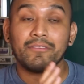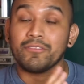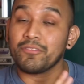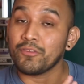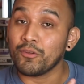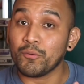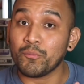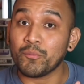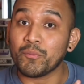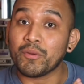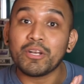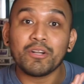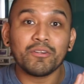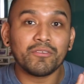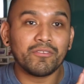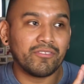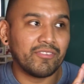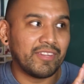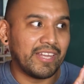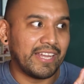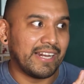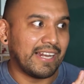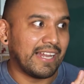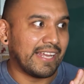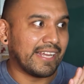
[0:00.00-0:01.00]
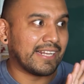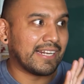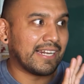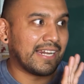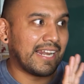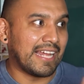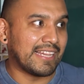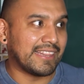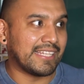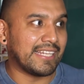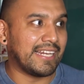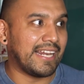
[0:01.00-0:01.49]
So we don't say like
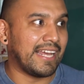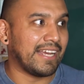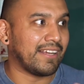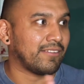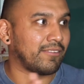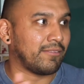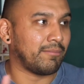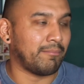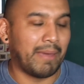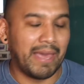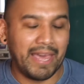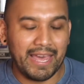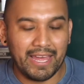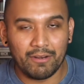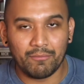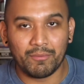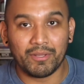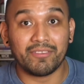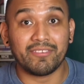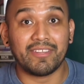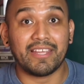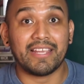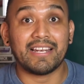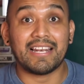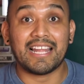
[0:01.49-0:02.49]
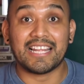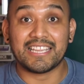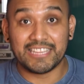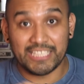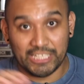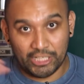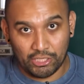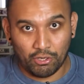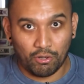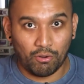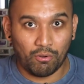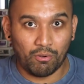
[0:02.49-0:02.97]
Latinx man, we say
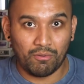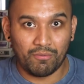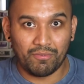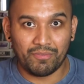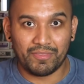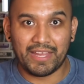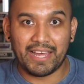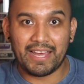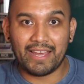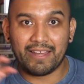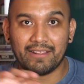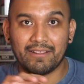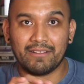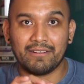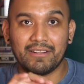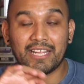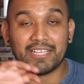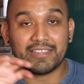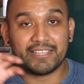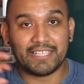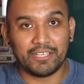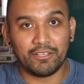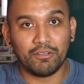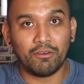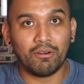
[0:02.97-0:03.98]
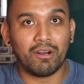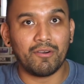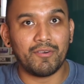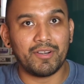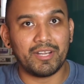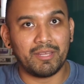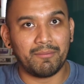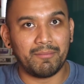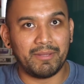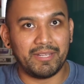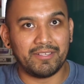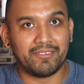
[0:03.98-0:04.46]
Latino. That Latino
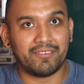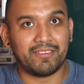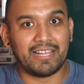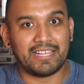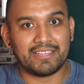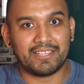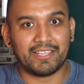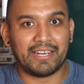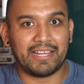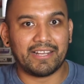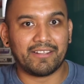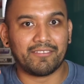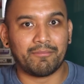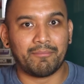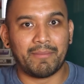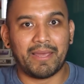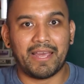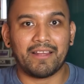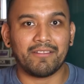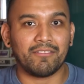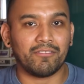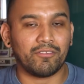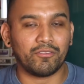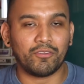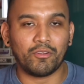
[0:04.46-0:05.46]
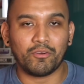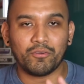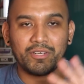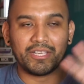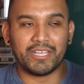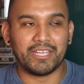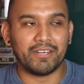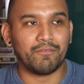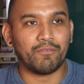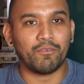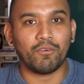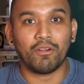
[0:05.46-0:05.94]
already means Latinx man, so no
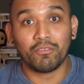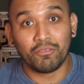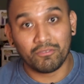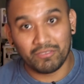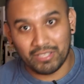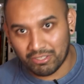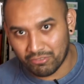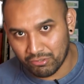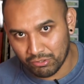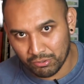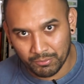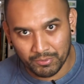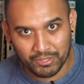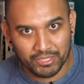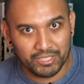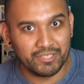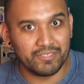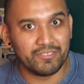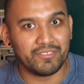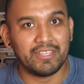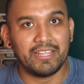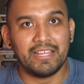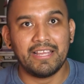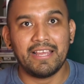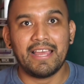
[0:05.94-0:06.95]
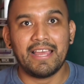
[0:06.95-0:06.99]
need for all those extra words.